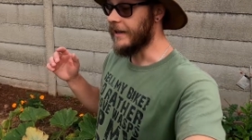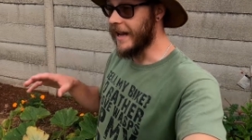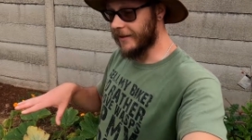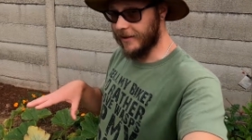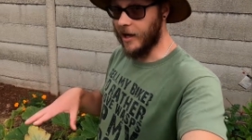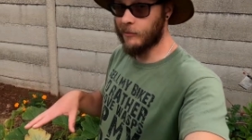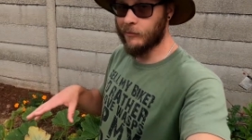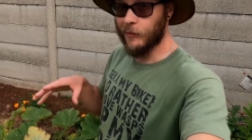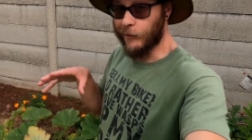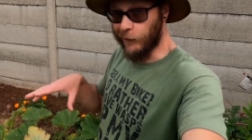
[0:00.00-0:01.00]
next
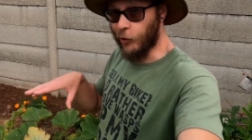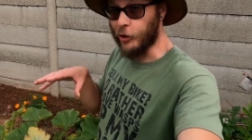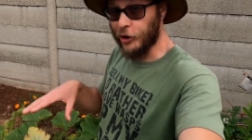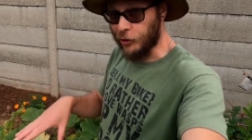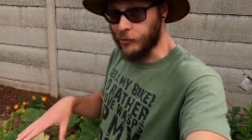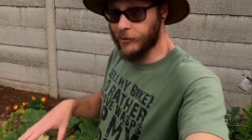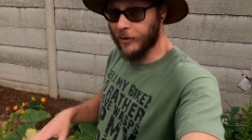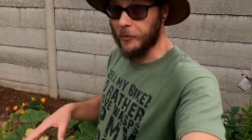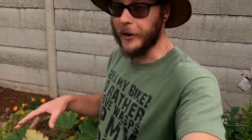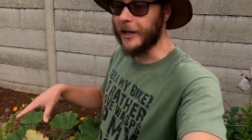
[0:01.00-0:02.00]
time, for sure,
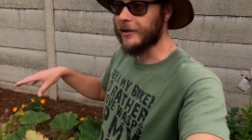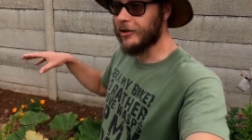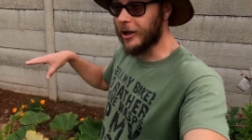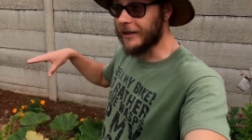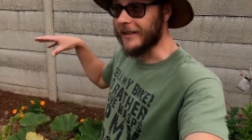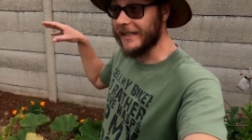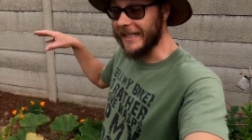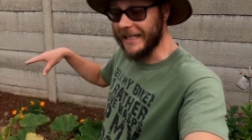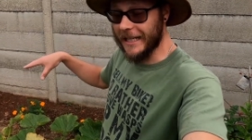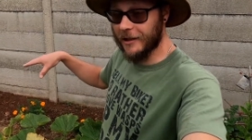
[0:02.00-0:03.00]
when I start the
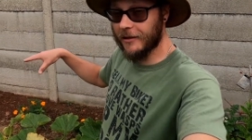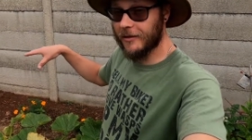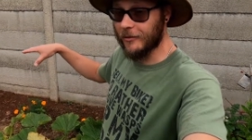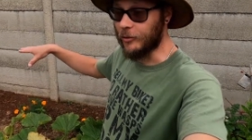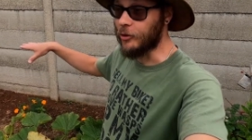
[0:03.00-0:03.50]
seedlings,